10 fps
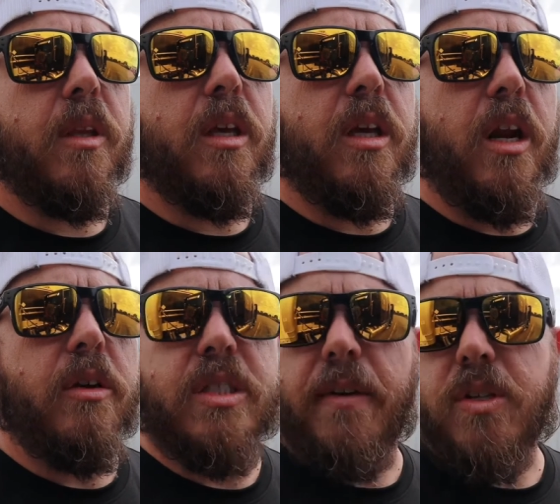you know
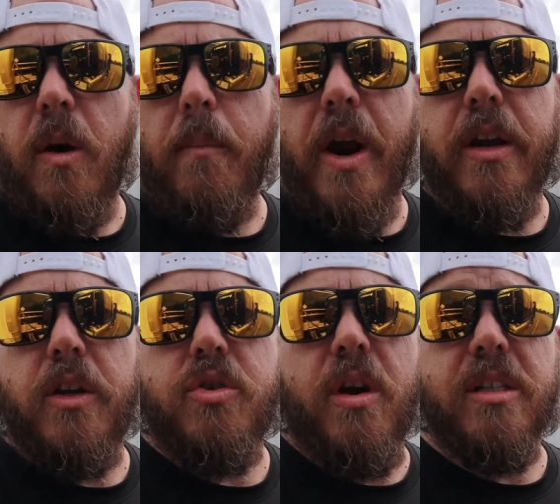stuff's gonna break in
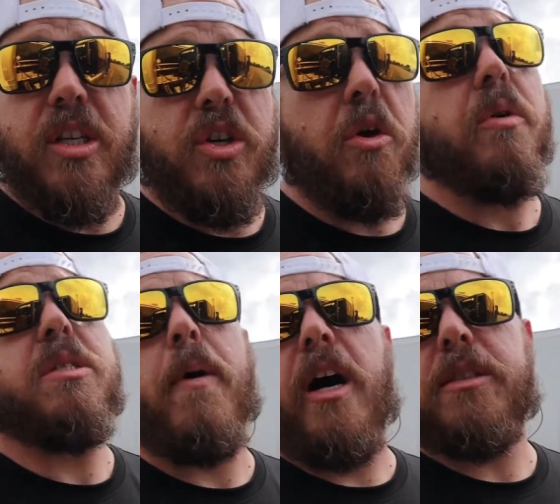trucks and you're
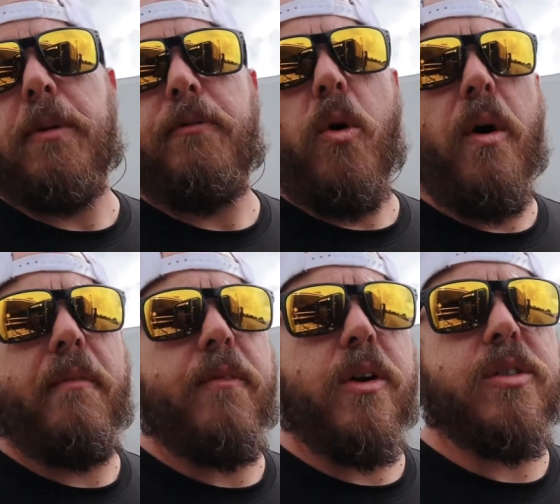responsible for it
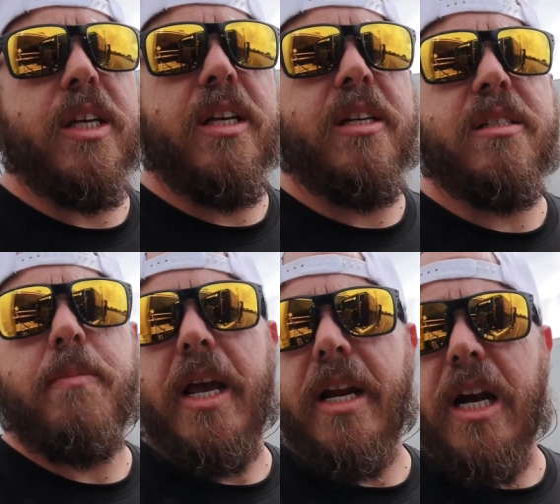versus
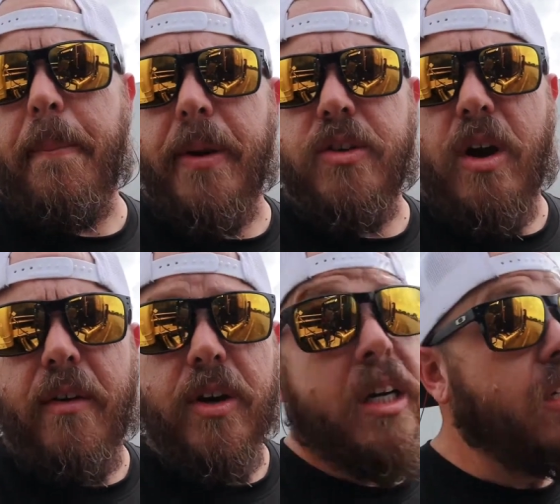being a company
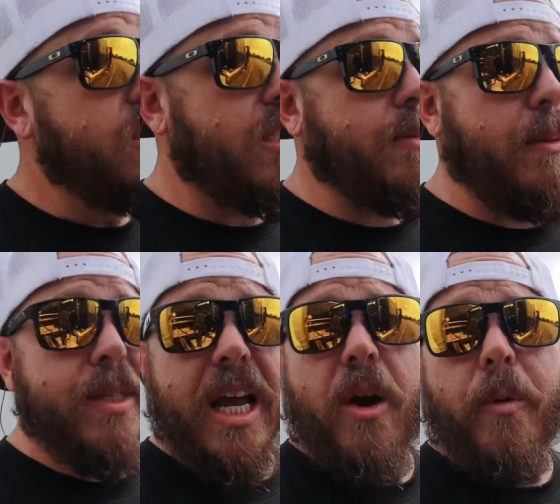driver. Sometimes
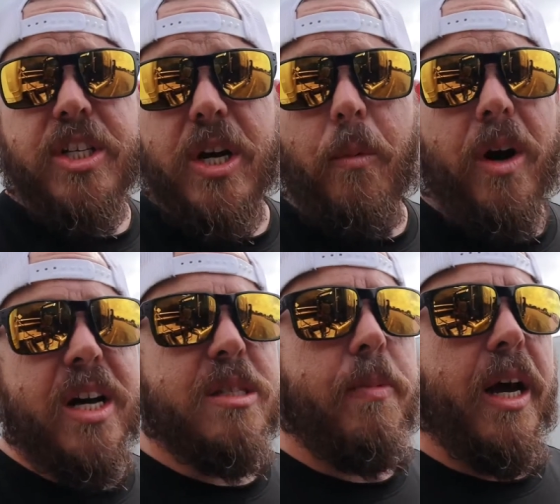I kind of wish I
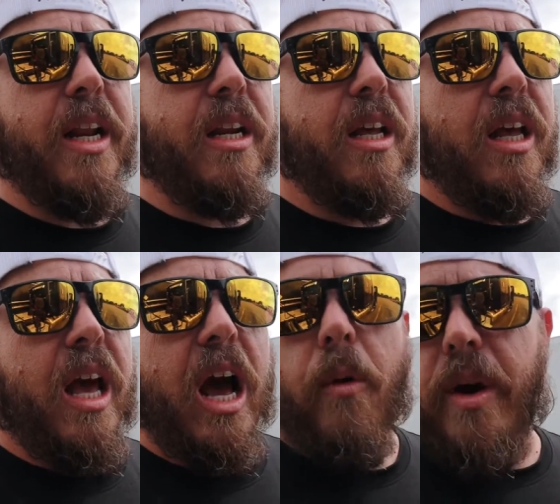was, but
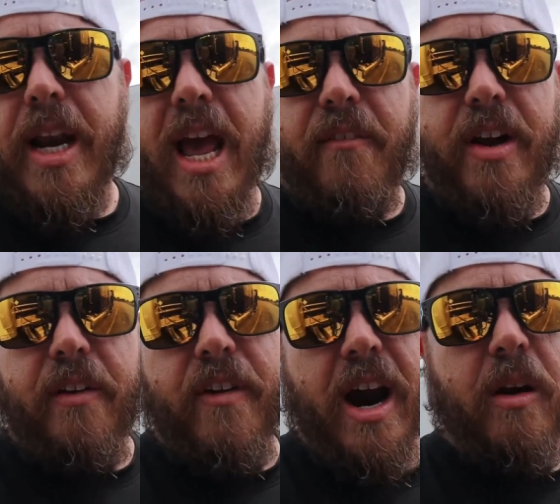I wouldn't have
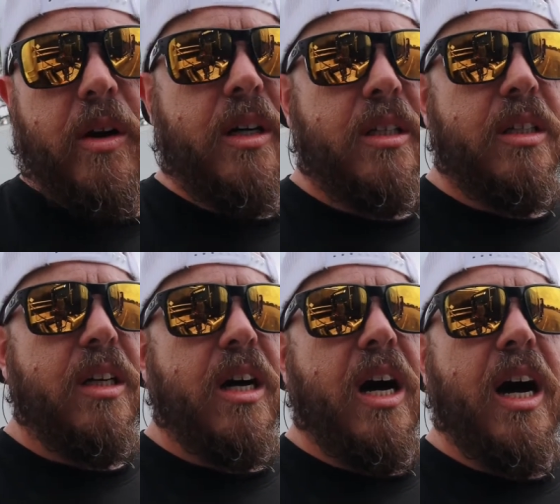Elvira.
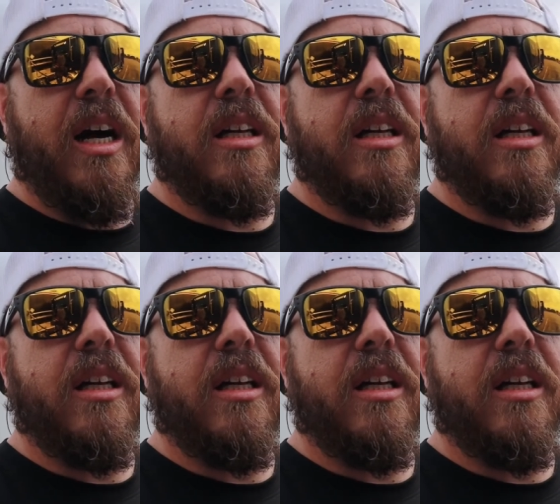Uh,